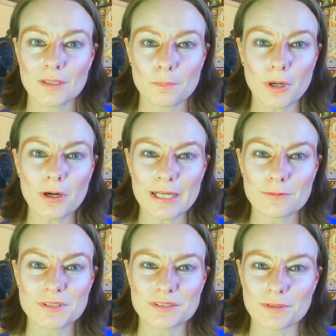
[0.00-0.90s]
Barn
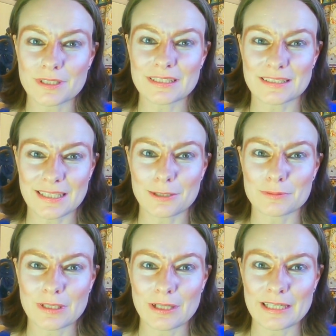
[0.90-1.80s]
owls do not
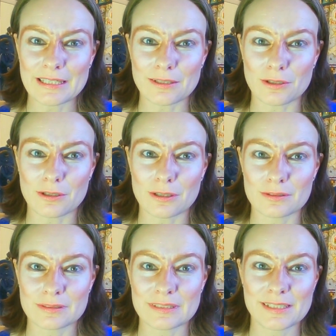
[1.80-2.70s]
sound like
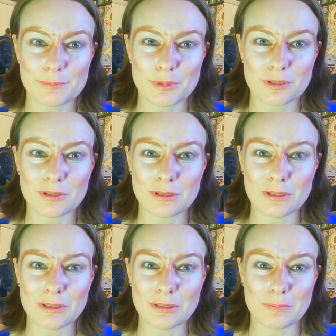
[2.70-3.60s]
our
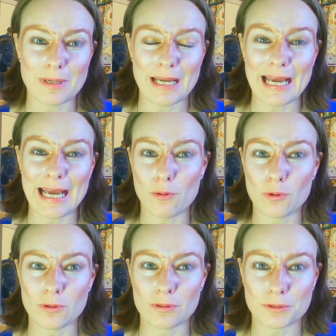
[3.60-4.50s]
typical
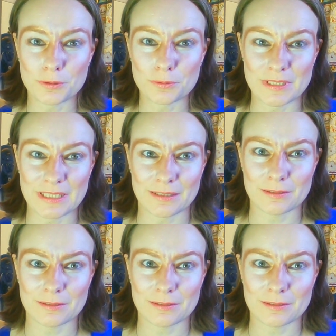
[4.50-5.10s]
owl hooting.